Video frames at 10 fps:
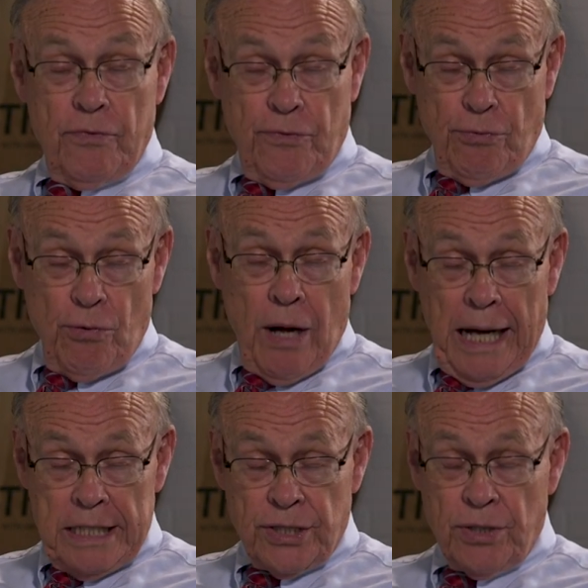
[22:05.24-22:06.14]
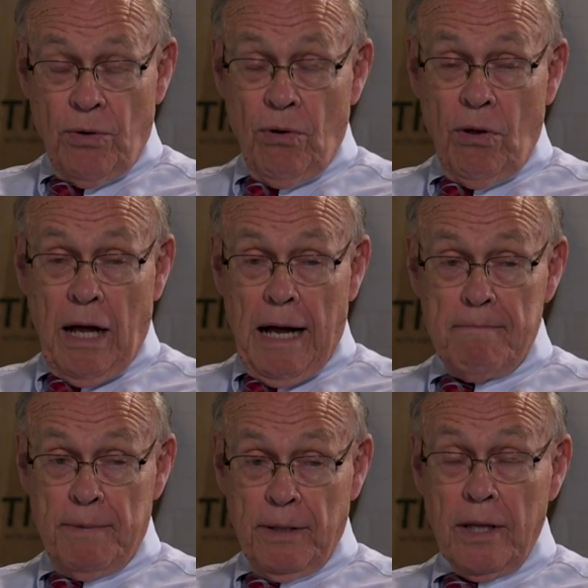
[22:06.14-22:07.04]
through high school,
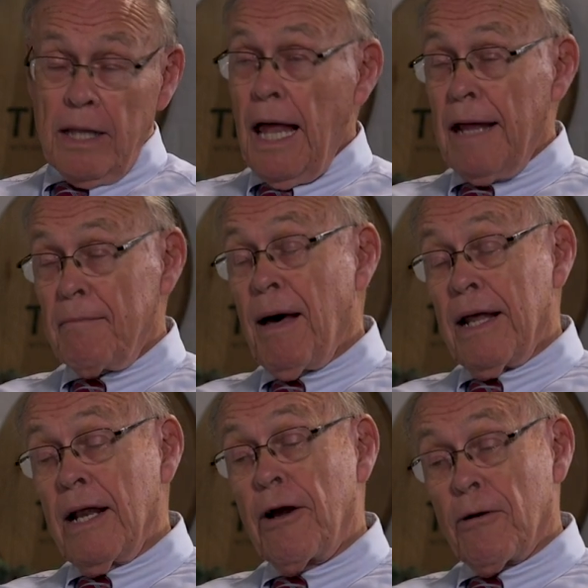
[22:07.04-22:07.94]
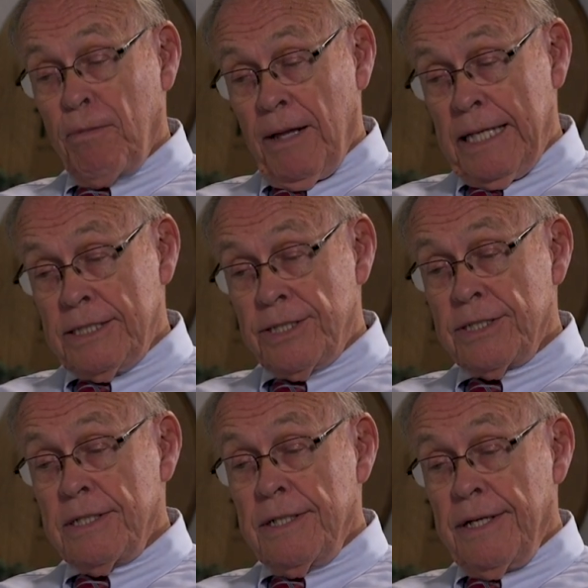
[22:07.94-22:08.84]
I built a lot of model
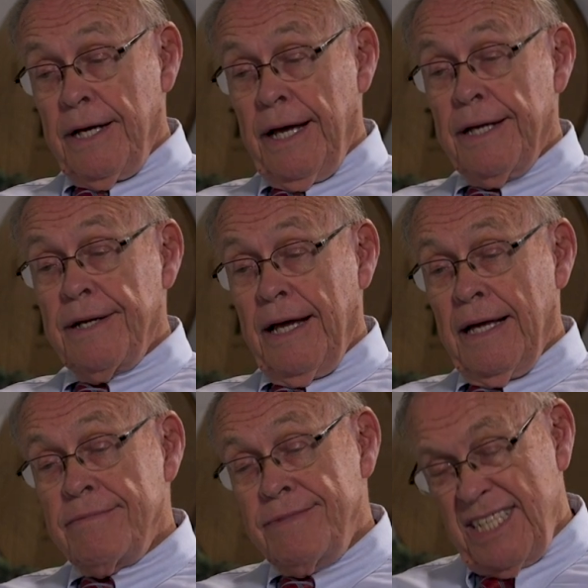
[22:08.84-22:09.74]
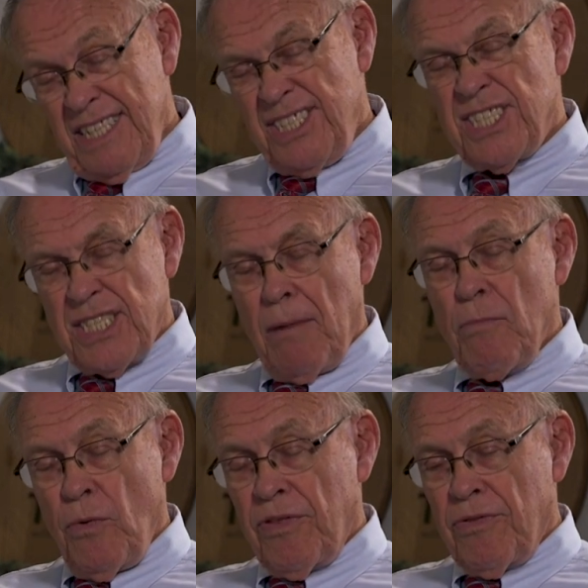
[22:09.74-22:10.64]
airplanes and, and did
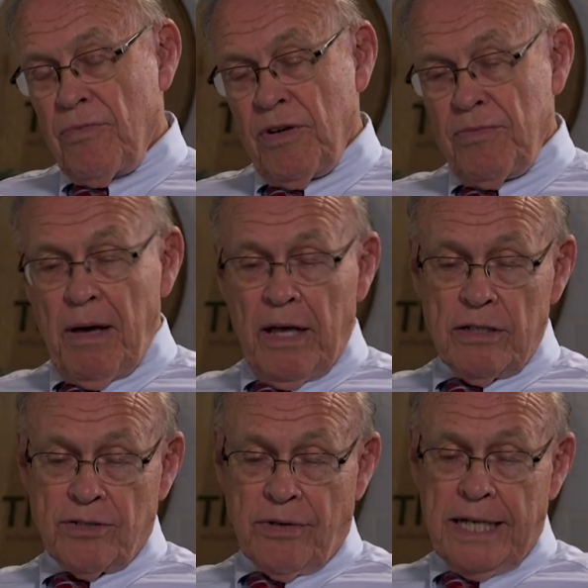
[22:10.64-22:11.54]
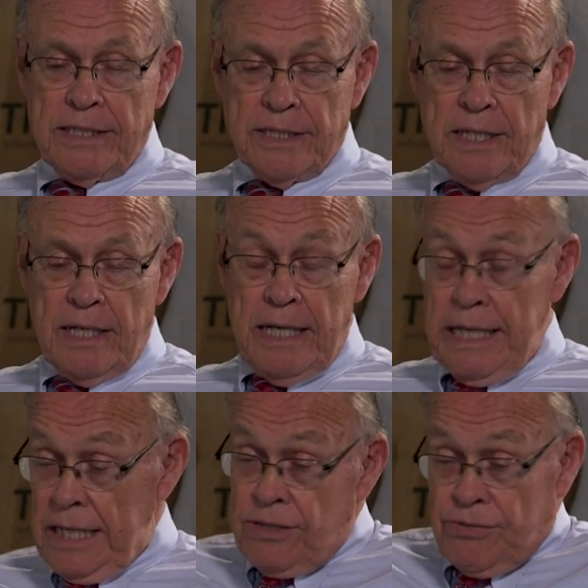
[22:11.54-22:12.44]
some with, with model trains.
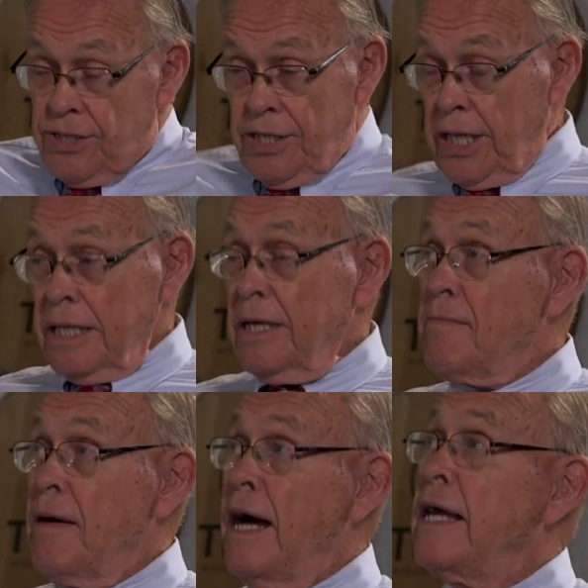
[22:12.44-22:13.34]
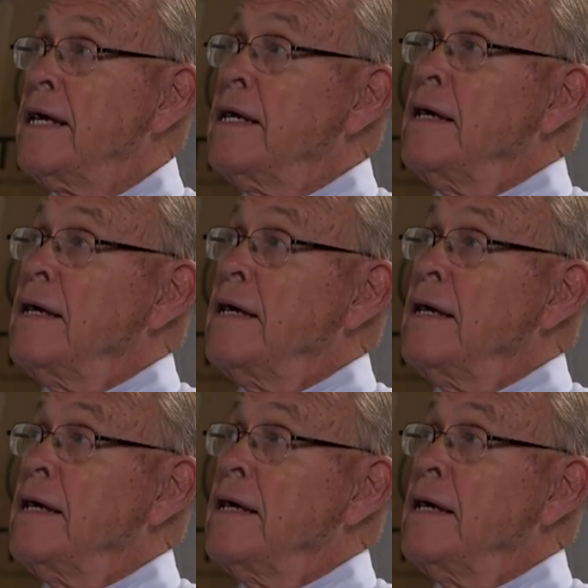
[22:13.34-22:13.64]
Interestingly, my,